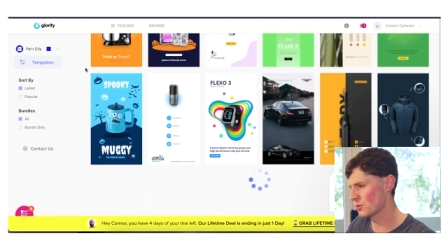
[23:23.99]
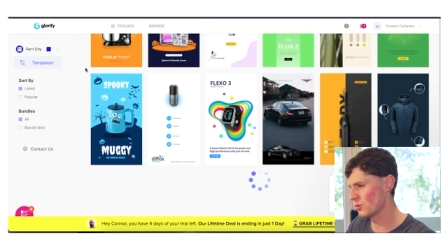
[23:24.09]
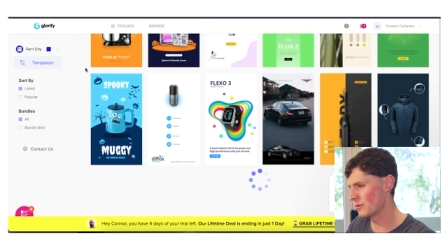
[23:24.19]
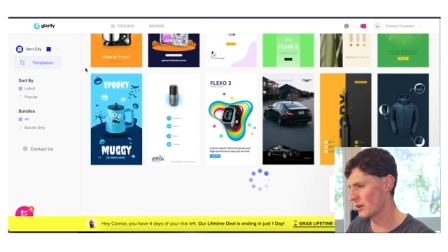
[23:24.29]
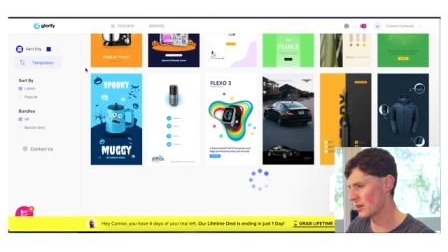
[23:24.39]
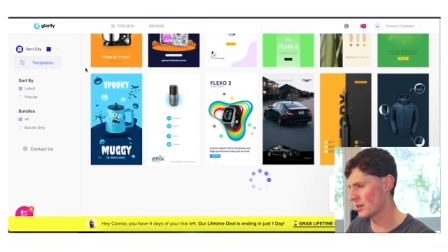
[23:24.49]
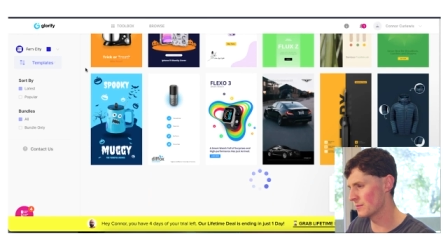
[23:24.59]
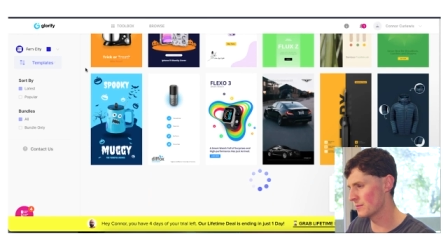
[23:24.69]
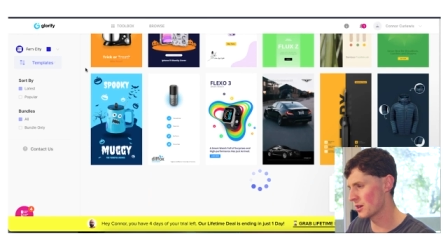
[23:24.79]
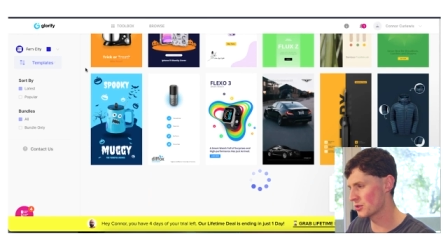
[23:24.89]
It's all very
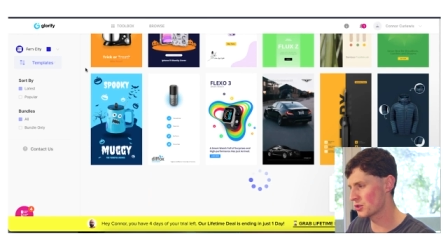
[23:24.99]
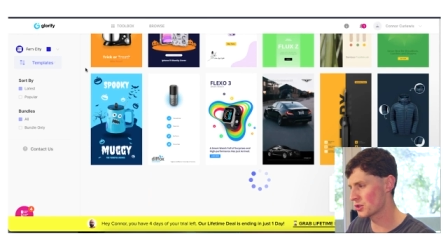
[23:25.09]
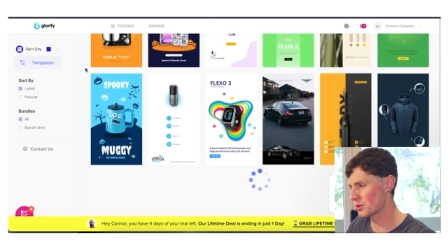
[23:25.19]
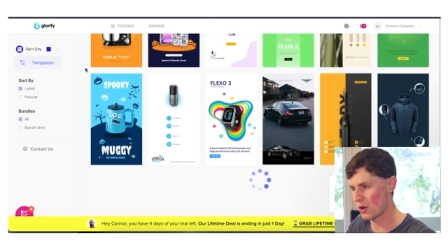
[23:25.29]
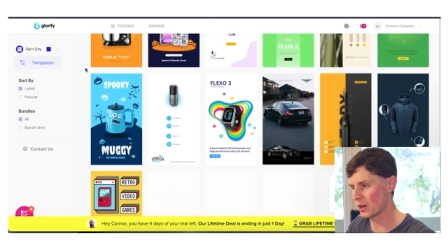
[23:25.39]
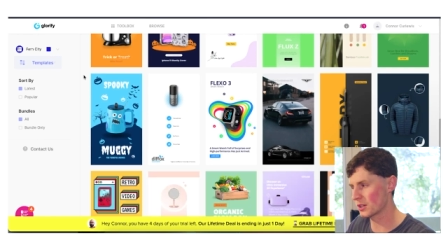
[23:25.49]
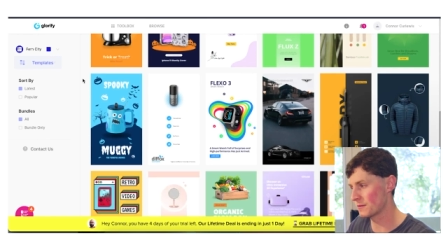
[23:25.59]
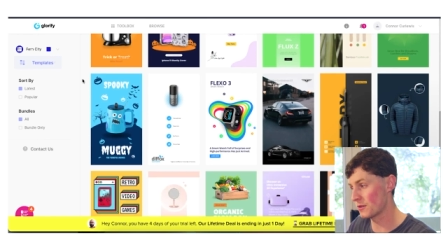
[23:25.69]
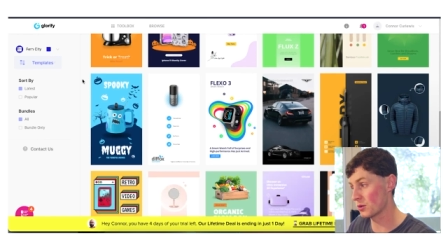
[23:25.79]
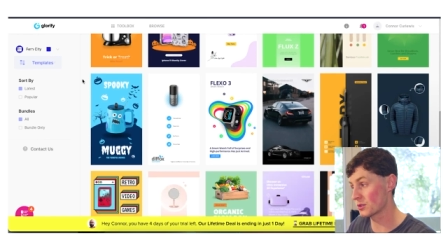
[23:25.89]
much product
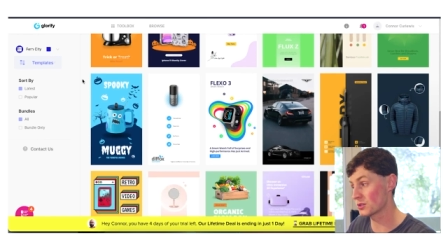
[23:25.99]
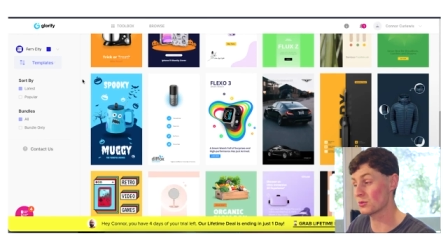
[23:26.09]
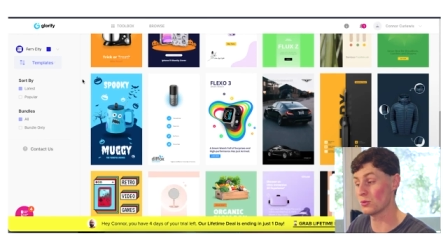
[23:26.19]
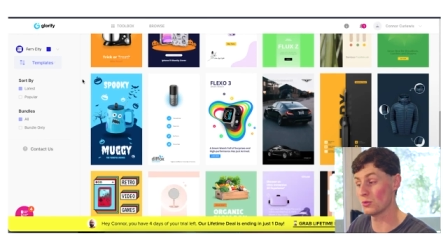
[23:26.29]
focused